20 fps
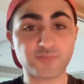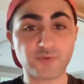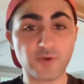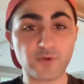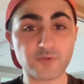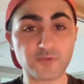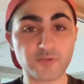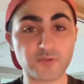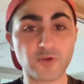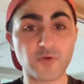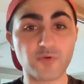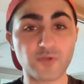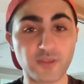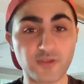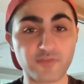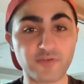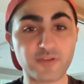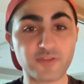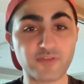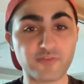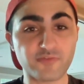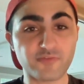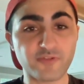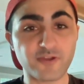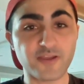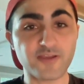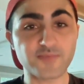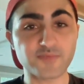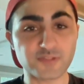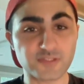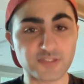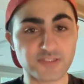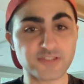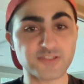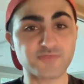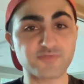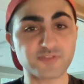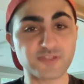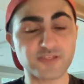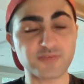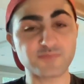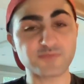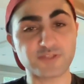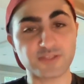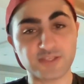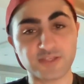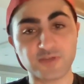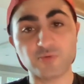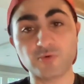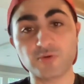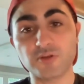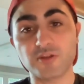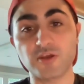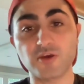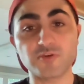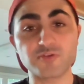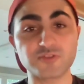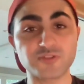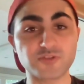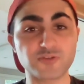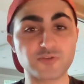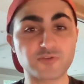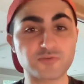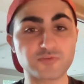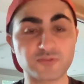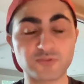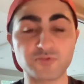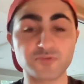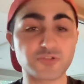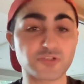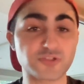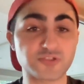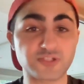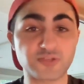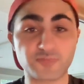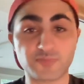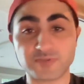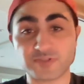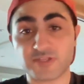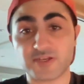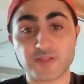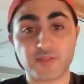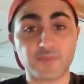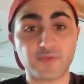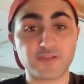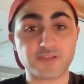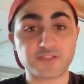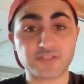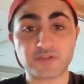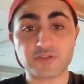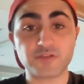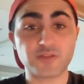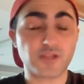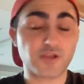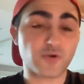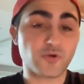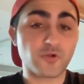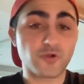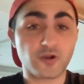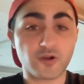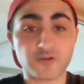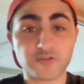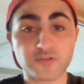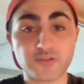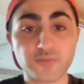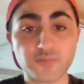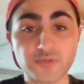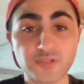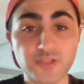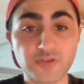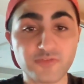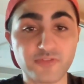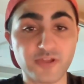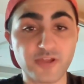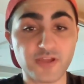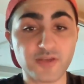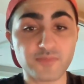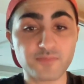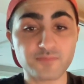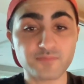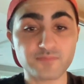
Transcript: about, giving the Flames a list of teams that he would go to. New Jersey presented the best deal, and I wholeheartedly believe that.